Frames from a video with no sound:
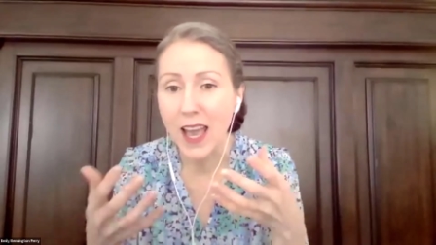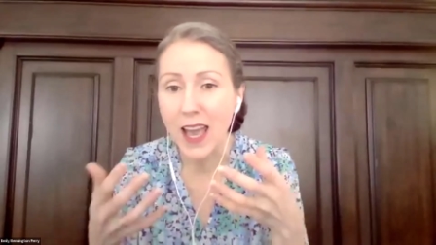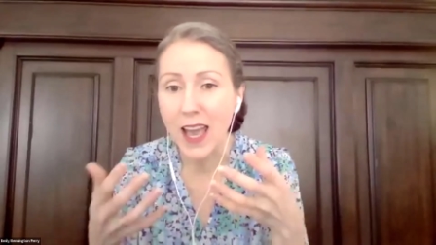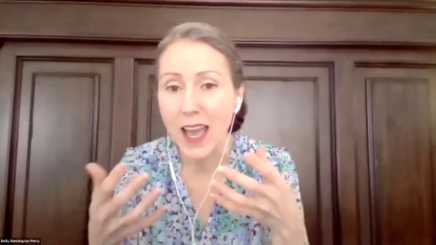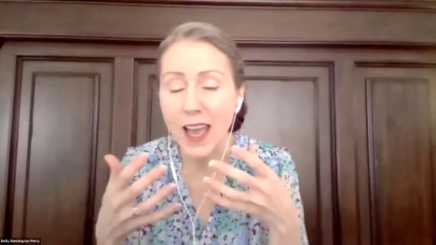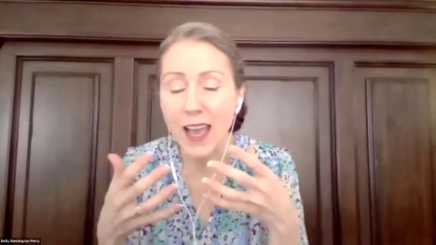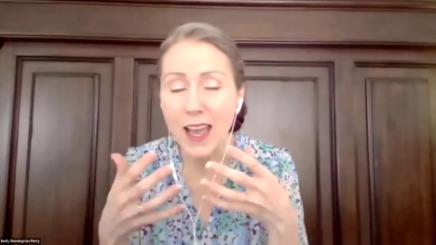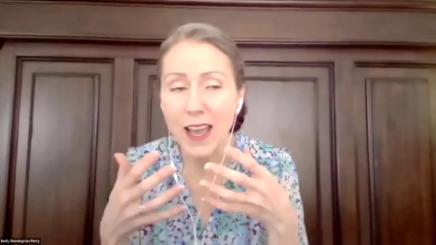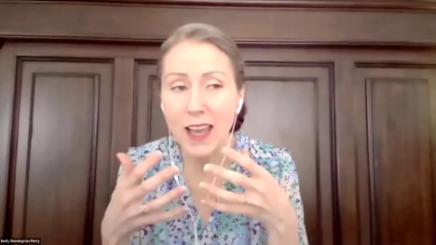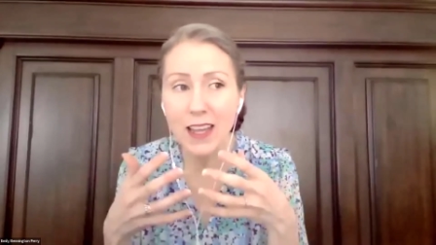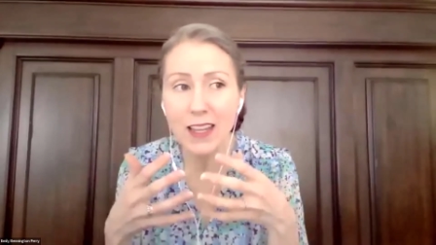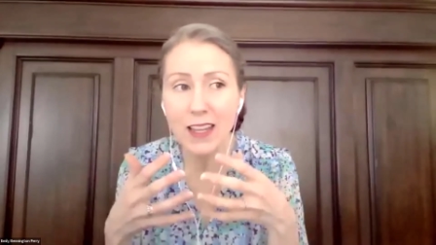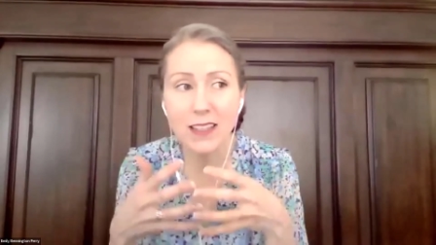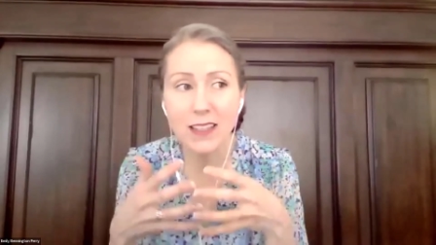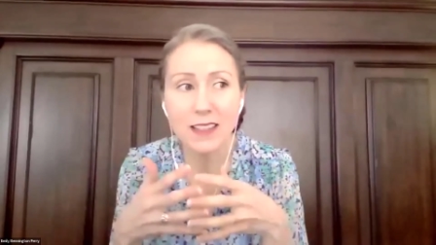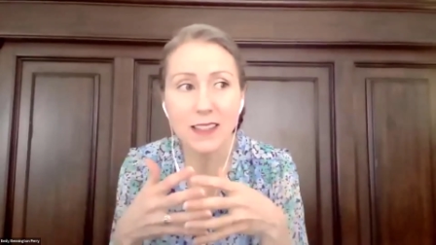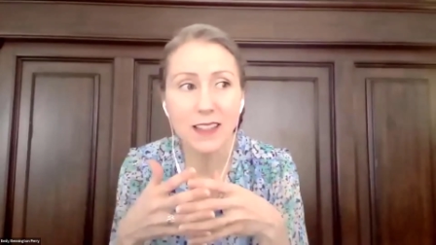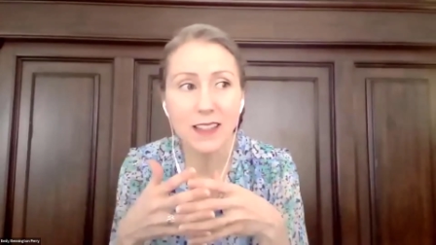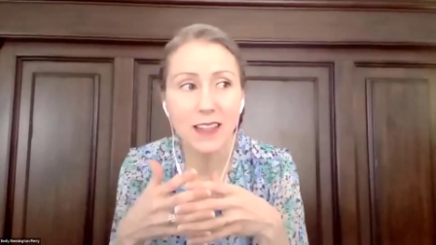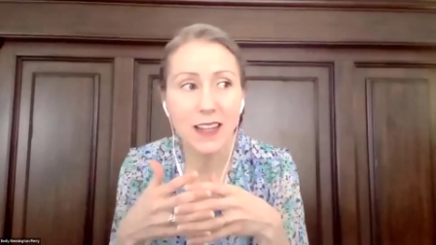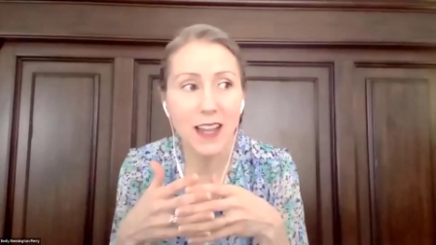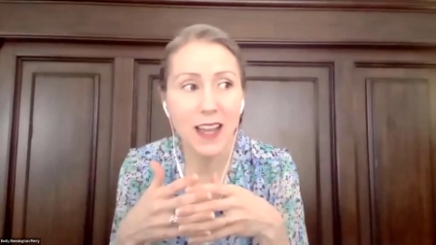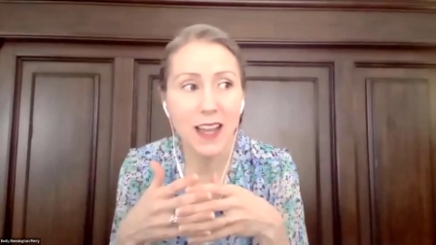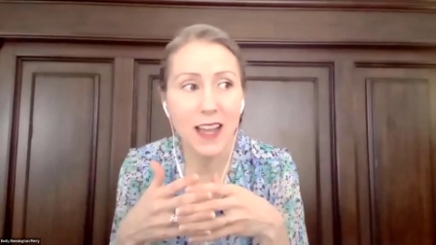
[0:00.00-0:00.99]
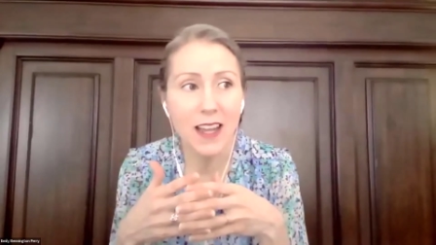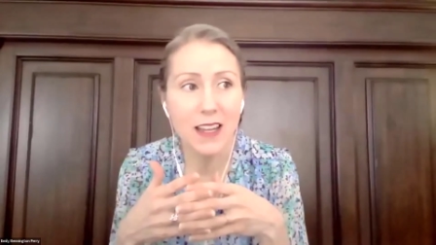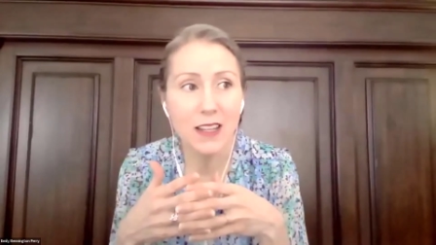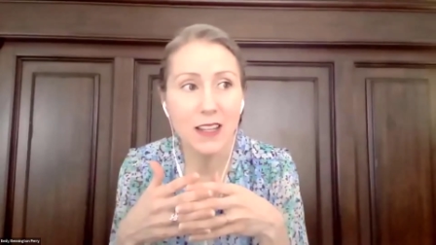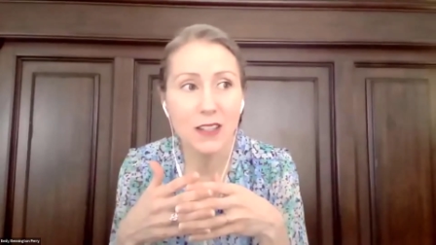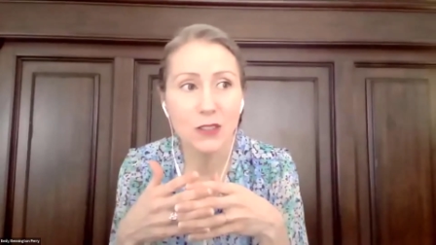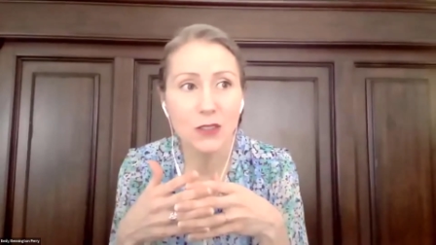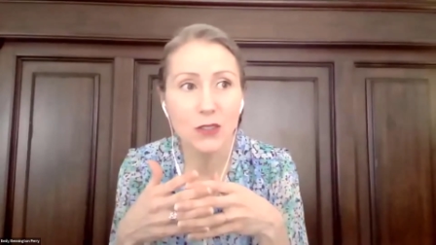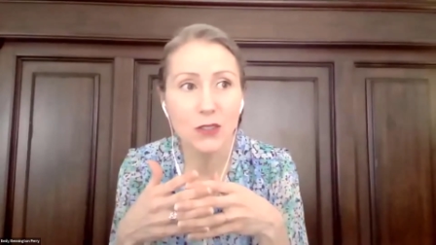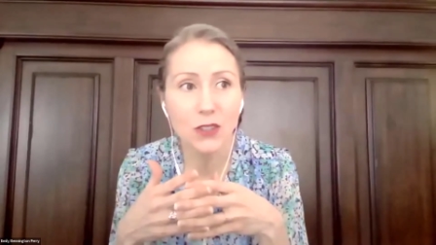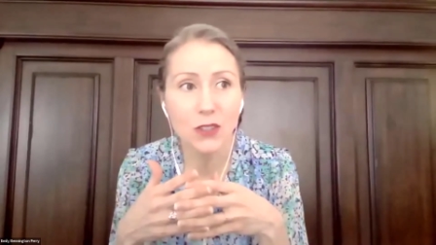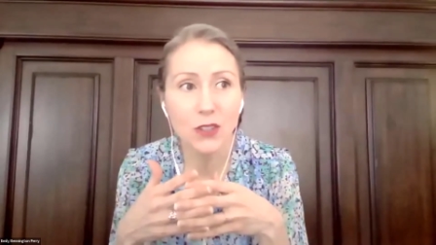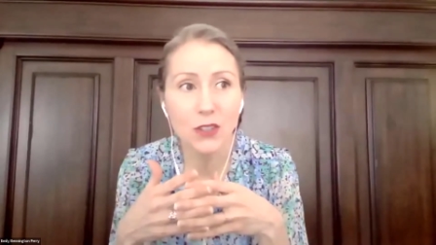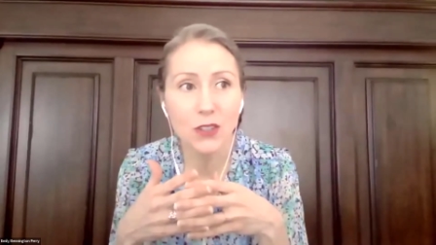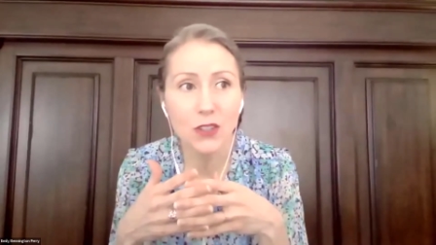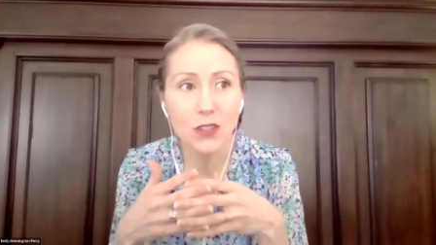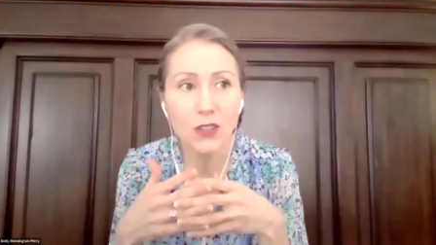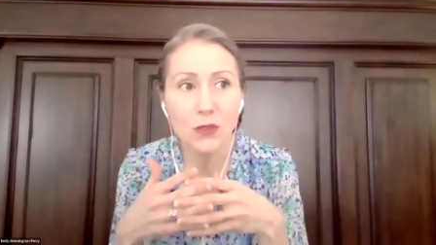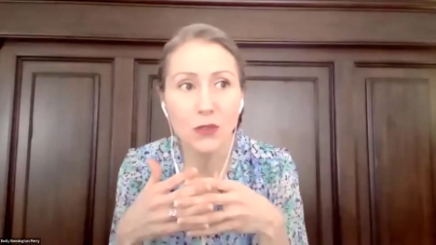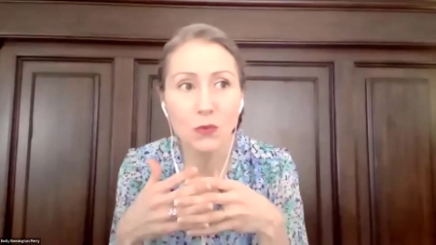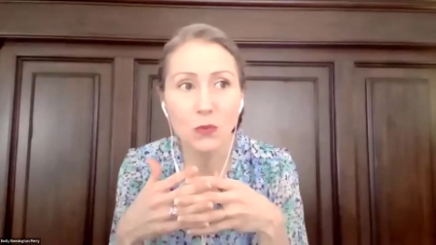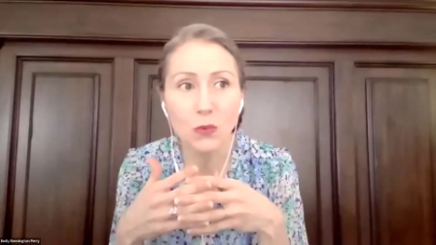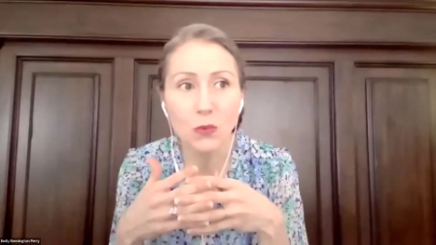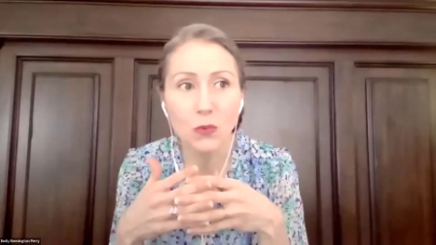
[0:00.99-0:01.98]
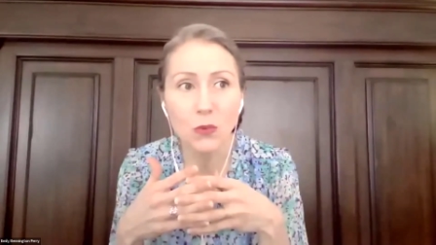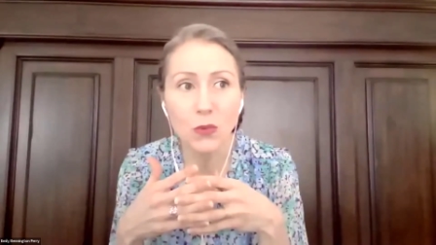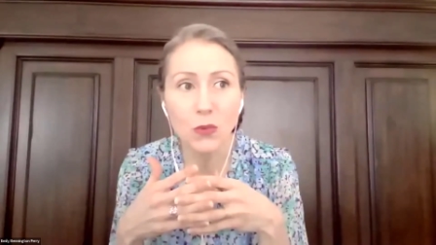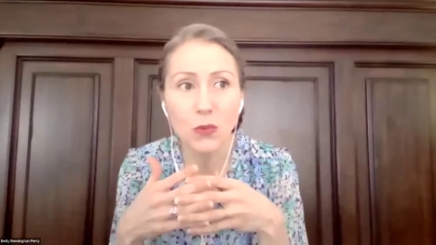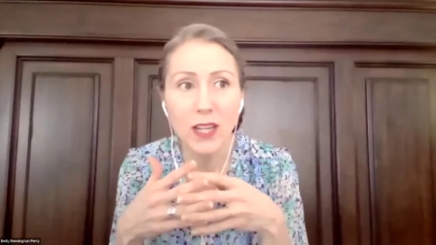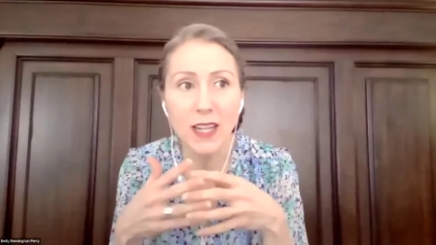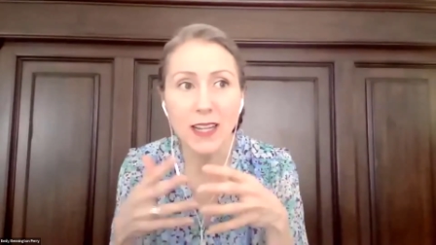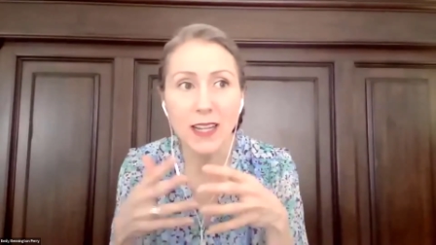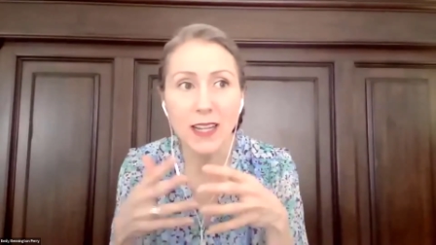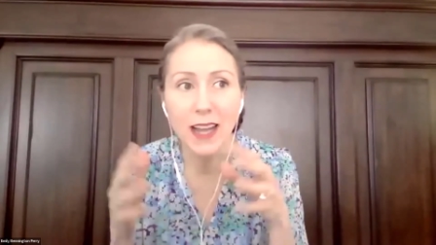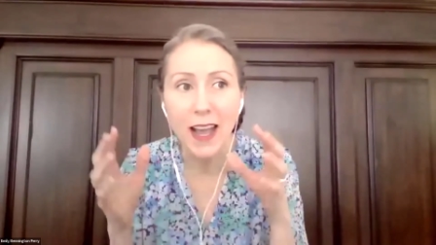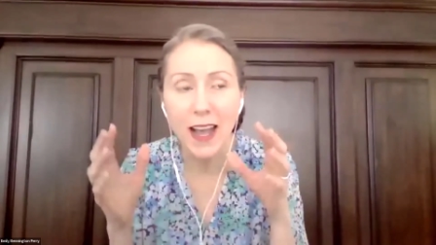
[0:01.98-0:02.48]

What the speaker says: And it